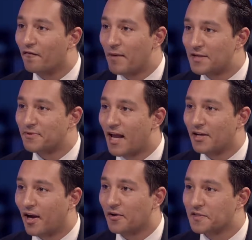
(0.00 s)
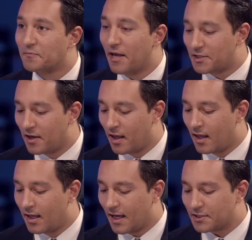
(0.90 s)
of Benjamin Netanyahu's speech,
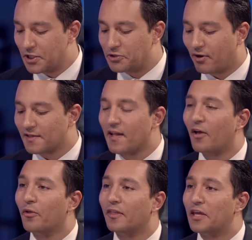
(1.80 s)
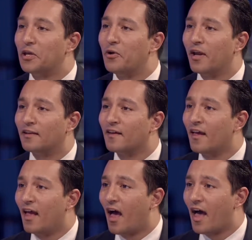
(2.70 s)
he actually addressed not only Unit
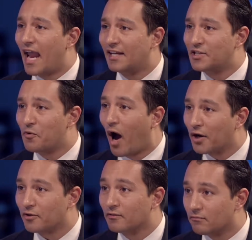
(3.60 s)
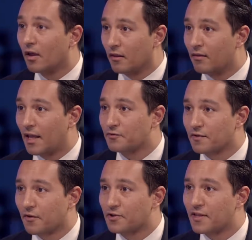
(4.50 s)
8200,
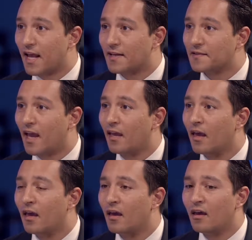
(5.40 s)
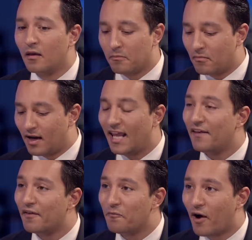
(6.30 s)
Israel's version of the NSA, but he
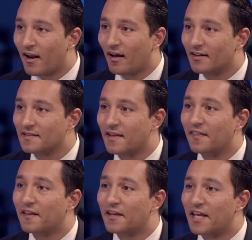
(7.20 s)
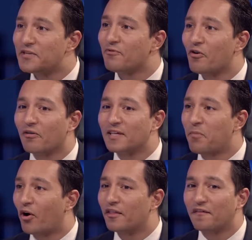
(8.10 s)
even went on to say that Israel is
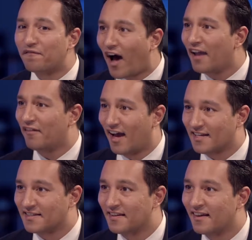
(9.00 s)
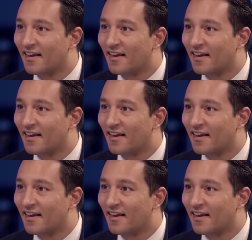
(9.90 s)
part of the Five Eyes.